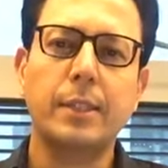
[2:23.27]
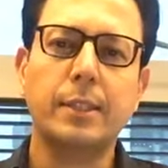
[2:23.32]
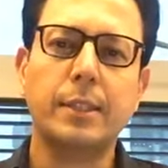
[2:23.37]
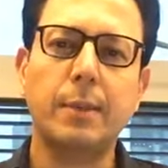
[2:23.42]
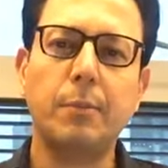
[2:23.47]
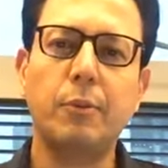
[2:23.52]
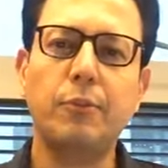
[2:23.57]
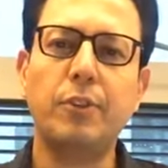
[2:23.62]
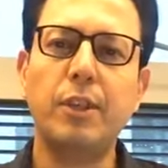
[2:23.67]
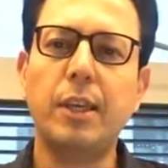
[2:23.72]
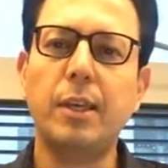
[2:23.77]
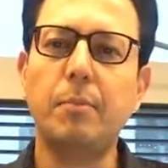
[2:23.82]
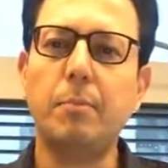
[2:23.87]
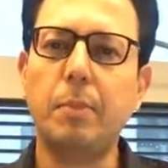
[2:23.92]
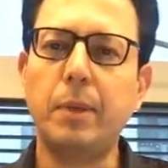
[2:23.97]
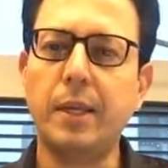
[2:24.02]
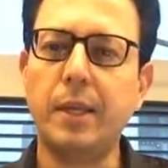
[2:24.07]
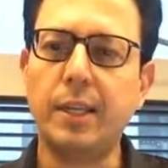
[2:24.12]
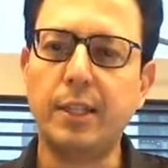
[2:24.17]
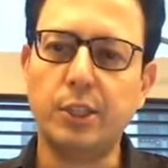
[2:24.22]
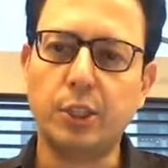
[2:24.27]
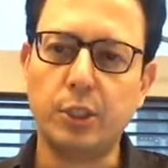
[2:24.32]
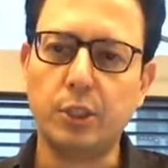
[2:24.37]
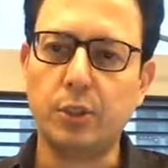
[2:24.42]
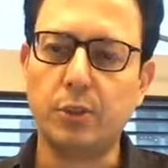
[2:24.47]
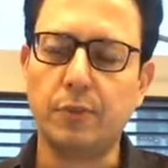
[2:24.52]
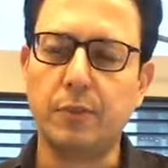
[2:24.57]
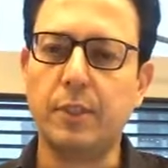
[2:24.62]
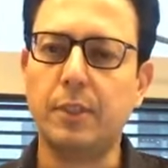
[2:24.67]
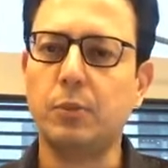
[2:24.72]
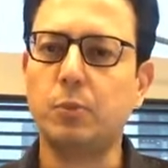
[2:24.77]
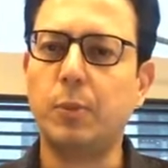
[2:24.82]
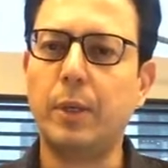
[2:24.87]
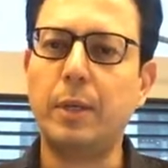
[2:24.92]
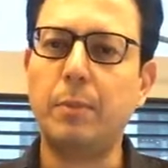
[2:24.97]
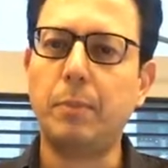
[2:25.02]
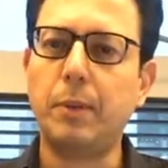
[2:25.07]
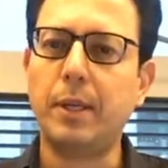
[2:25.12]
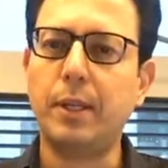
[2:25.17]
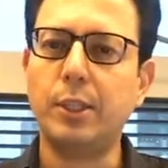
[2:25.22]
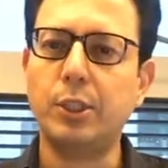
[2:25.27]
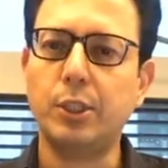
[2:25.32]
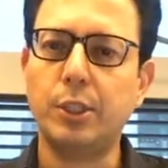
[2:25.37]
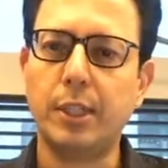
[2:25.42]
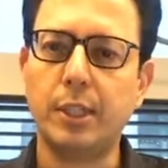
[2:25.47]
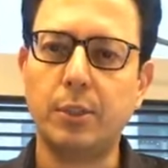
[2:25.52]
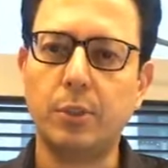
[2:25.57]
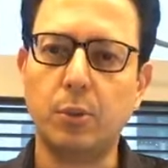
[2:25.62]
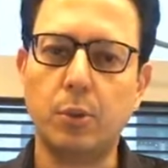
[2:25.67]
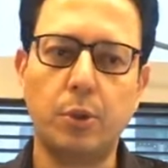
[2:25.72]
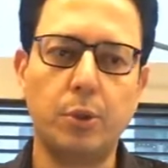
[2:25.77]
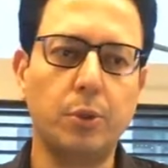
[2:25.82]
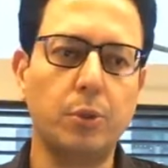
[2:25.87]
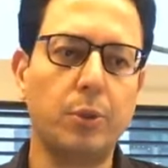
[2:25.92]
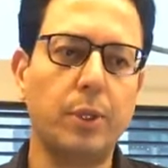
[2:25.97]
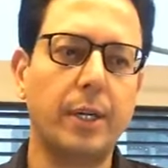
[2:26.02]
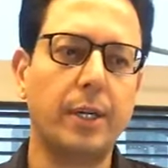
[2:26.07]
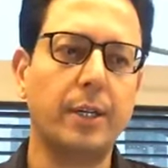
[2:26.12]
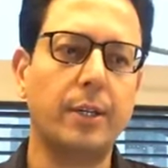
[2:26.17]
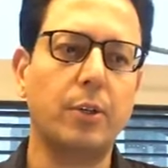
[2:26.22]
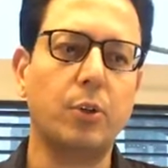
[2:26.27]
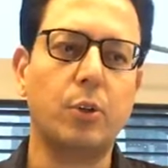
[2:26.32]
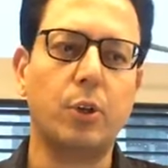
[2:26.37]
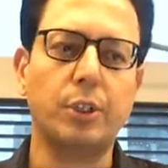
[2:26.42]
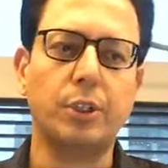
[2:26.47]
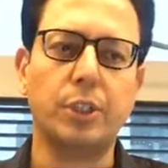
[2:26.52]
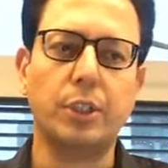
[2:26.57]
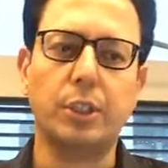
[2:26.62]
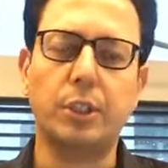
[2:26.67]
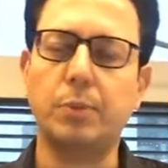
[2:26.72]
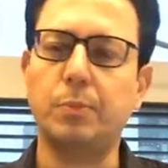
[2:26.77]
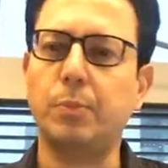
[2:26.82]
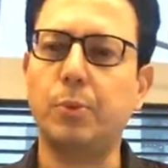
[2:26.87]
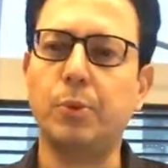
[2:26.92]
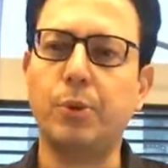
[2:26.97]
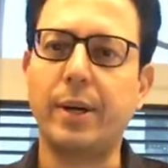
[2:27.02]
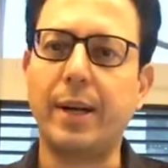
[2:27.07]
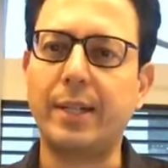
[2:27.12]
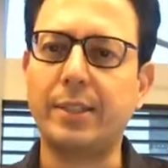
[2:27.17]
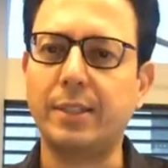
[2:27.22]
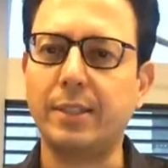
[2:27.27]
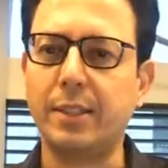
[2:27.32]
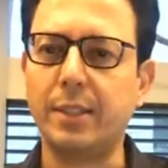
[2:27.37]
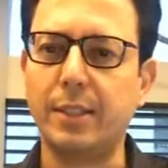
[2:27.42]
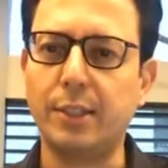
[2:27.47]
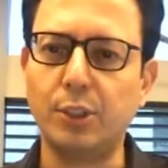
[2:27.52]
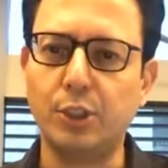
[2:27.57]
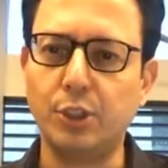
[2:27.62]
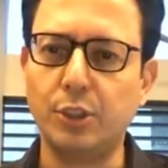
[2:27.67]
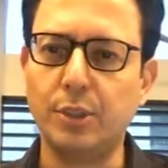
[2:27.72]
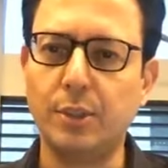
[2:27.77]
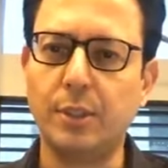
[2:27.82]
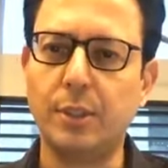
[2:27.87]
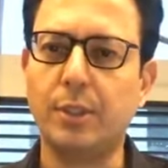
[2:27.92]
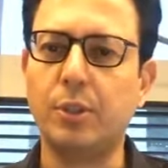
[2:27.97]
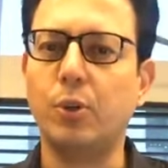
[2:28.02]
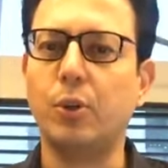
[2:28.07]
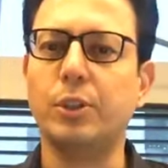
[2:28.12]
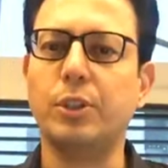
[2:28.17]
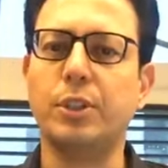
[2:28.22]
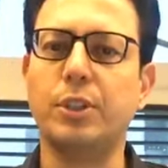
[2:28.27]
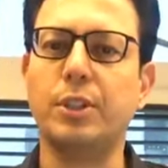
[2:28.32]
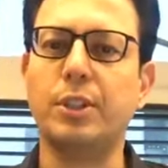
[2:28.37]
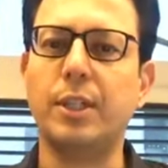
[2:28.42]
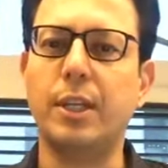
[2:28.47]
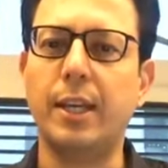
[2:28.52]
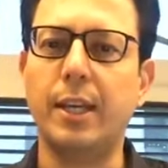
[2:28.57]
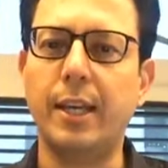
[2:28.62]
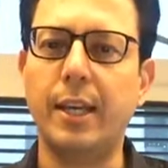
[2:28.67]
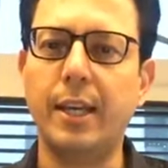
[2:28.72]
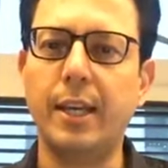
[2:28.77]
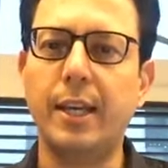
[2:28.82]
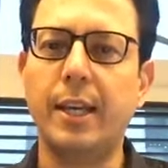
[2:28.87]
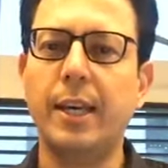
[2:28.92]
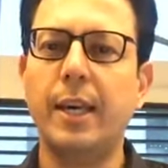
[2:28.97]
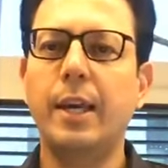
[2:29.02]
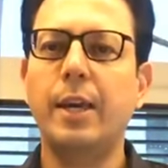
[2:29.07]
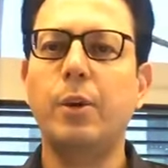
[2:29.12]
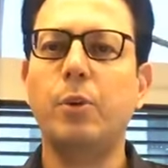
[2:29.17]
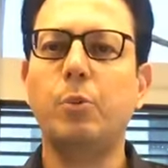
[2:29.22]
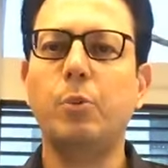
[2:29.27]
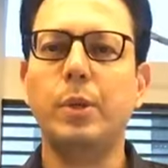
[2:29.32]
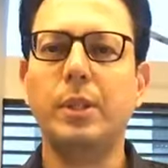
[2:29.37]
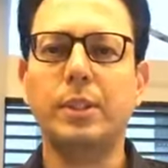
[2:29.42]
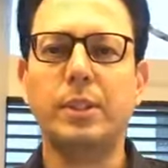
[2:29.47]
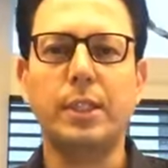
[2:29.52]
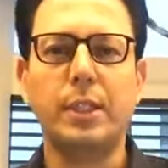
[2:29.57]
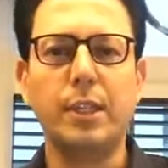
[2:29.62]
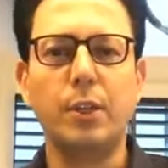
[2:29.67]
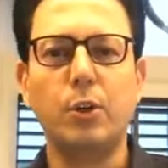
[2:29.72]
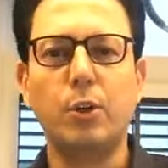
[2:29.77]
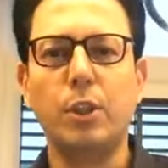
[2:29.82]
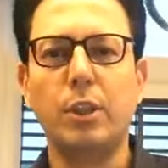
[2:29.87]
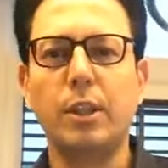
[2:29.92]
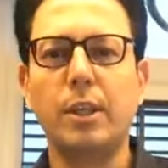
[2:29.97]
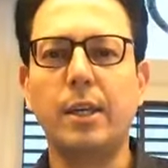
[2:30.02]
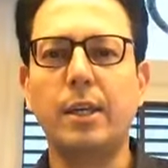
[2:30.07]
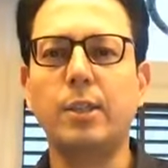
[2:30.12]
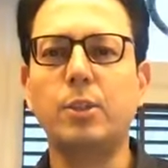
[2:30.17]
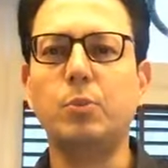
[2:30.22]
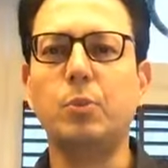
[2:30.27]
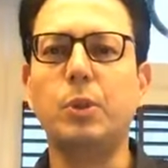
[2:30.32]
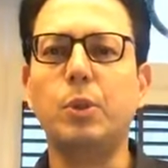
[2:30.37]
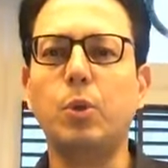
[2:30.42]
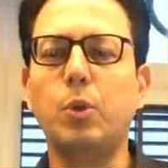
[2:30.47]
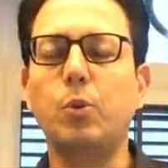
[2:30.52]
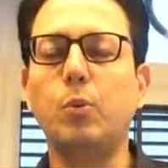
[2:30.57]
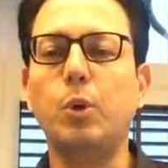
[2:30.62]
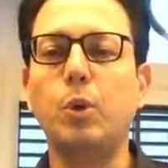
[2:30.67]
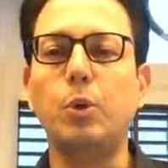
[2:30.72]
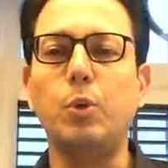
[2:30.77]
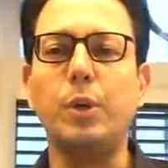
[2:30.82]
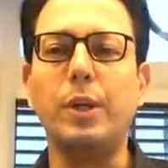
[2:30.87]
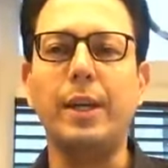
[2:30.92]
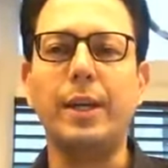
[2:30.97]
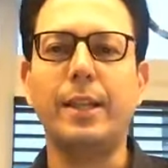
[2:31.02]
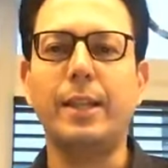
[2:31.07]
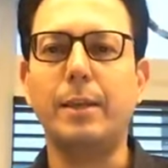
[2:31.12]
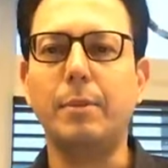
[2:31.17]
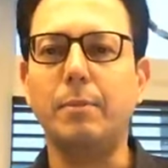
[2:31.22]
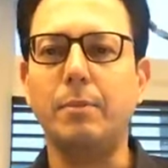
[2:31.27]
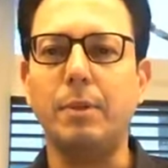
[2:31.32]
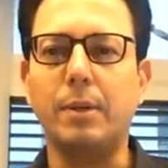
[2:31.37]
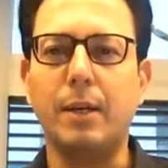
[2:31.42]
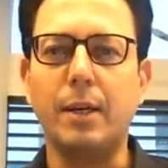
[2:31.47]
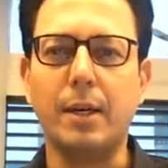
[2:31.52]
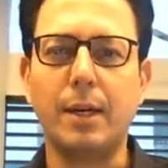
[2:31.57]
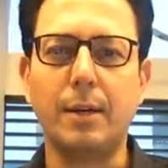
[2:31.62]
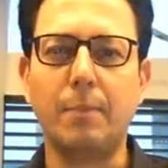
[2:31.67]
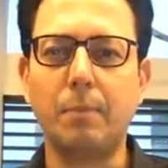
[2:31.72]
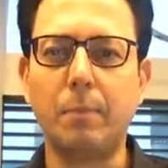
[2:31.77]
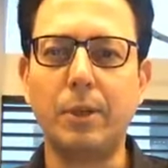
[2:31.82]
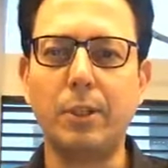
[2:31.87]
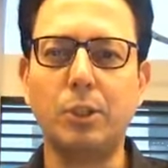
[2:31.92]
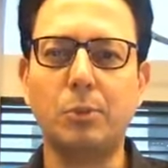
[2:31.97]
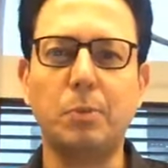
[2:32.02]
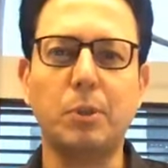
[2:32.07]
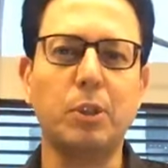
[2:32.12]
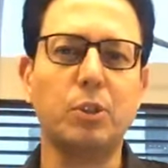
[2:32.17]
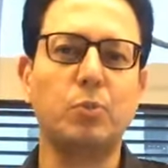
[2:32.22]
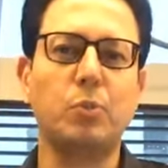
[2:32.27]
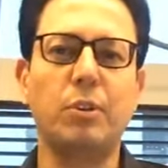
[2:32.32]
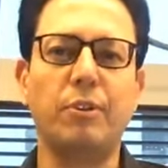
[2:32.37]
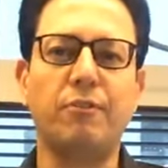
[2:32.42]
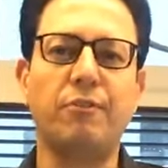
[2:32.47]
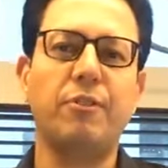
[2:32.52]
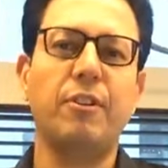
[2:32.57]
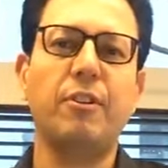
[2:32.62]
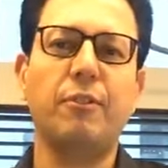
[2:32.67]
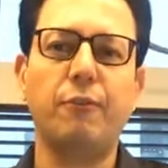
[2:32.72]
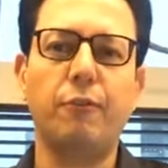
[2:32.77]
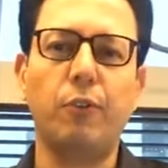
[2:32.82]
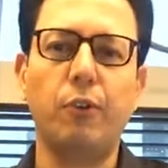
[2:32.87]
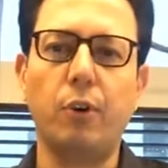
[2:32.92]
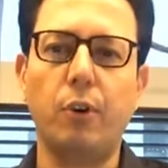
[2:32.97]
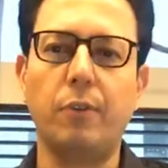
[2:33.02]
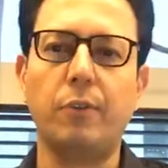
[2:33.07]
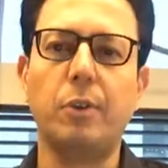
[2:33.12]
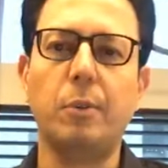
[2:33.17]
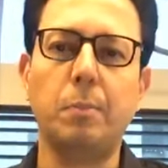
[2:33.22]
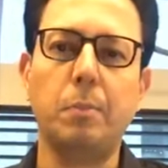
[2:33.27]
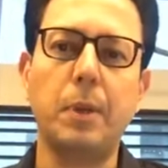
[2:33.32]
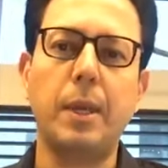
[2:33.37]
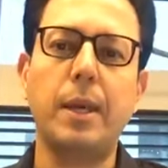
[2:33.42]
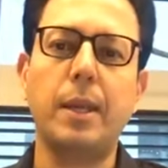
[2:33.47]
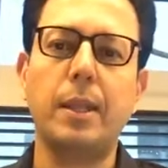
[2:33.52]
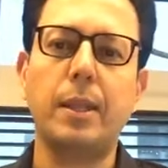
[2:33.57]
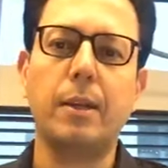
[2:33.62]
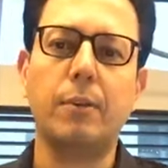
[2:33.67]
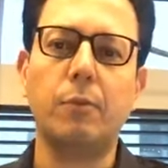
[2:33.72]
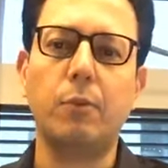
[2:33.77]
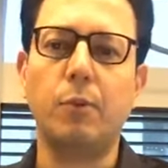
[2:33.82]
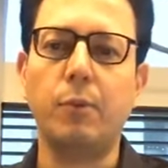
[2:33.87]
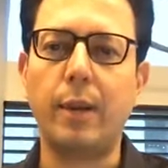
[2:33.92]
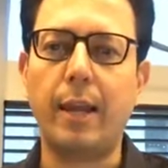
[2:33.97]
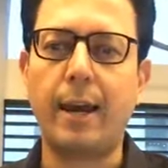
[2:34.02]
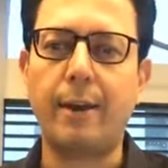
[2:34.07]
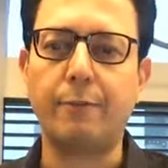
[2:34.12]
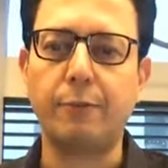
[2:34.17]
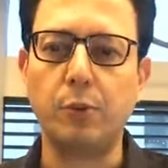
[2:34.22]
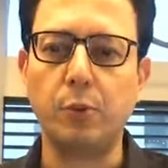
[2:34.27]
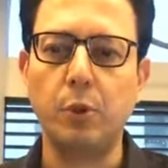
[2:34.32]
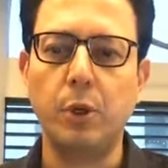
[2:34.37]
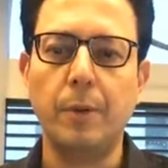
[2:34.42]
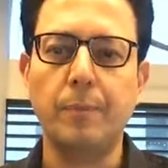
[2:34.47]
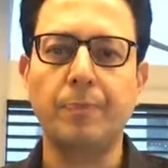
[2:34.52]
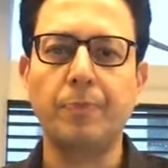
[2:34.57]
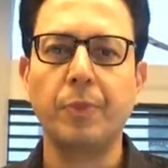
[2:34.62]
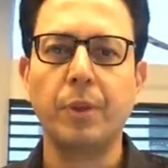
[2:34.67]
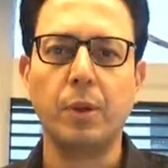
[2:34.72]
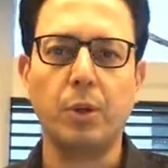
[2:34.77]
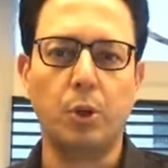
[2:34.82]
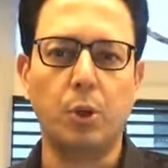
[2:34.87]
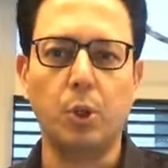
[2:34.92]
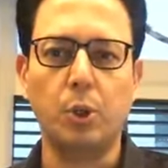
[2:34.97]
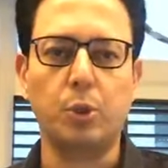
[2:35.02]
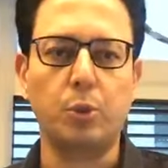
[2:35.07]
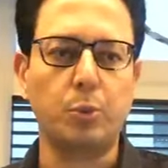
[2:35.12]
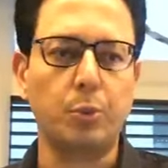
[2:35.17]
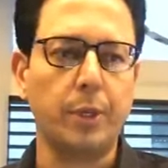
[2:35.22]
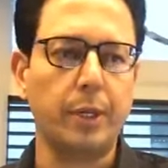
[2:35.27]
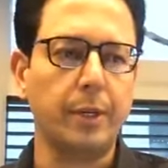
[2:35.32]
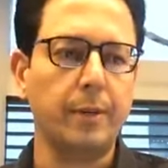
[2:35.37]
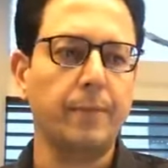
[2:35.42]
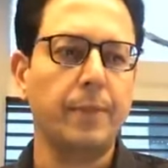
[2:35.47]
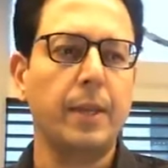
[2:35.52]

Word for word: some of the implications of this. One implication I told you that it causes procrastination, it causes delay. We are sitting on things, we don't want to get them accomplished because we are fearful of the pain that we will have to go through it.